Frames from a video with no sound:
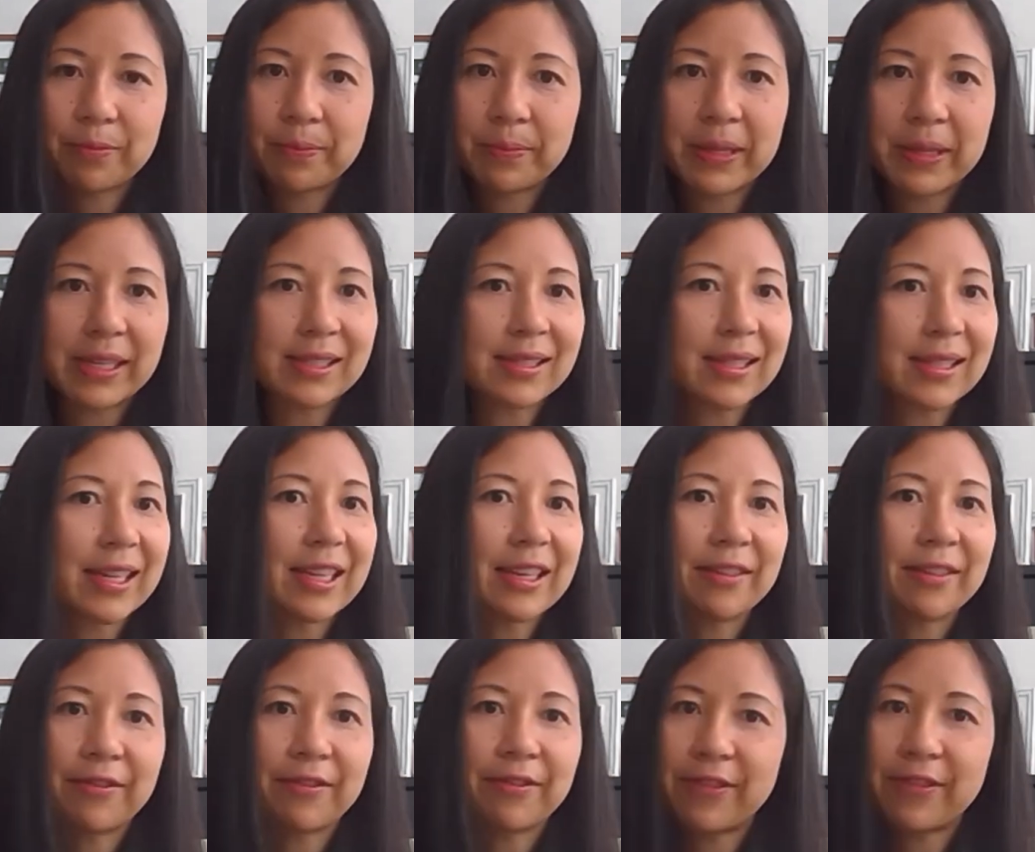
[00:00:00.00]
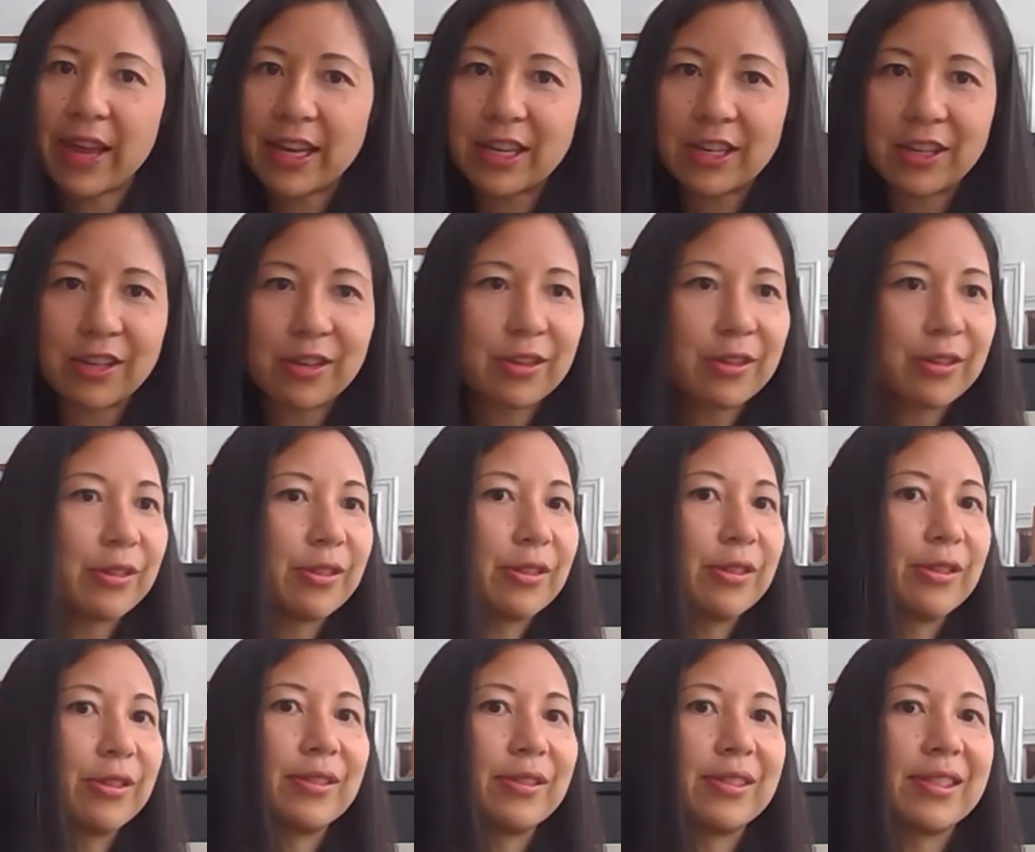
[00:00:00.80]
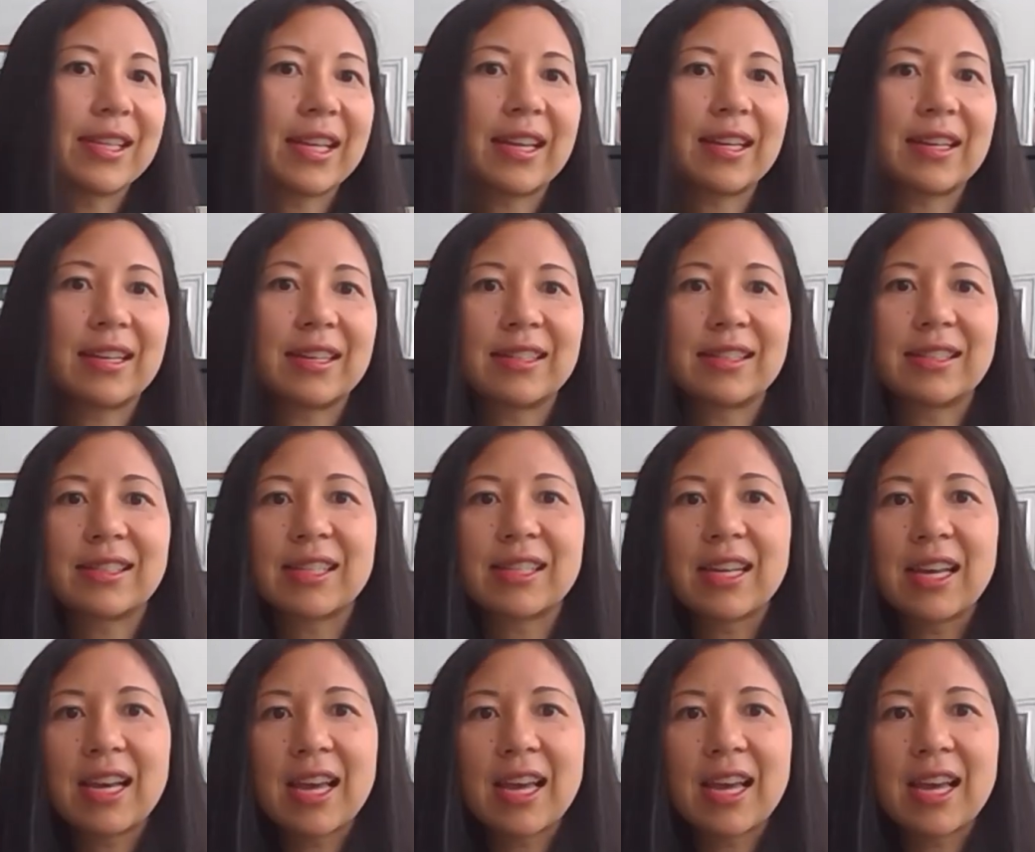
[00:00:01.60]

place like venues and